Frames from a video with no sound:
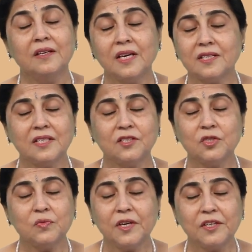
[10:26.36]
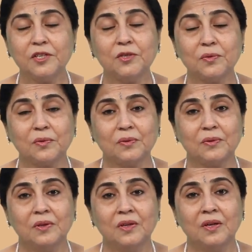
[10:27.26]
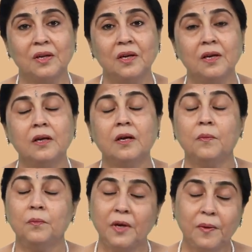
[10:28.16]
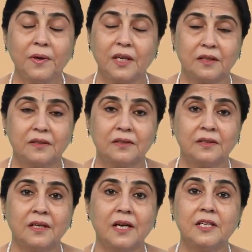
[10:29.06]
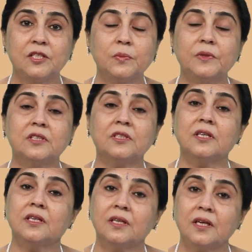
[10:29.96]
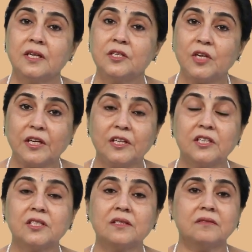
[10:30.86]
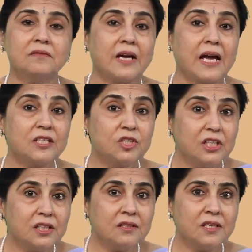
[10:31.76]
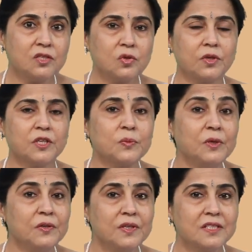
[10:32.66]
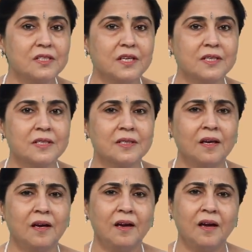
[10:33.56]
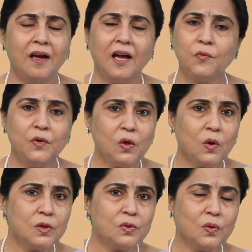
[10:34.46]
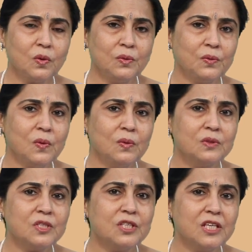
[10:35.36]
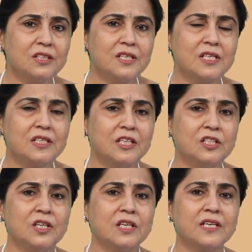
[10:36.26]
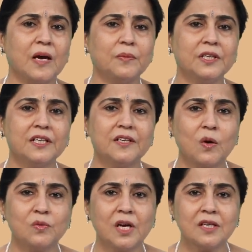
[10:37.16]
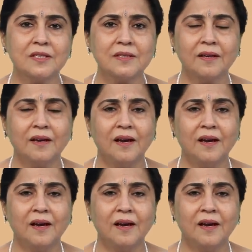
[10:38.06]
Yes, it is very true. Maybe Elizabeth Jennings has seen this or experienced this, and we also, see these things happening around us.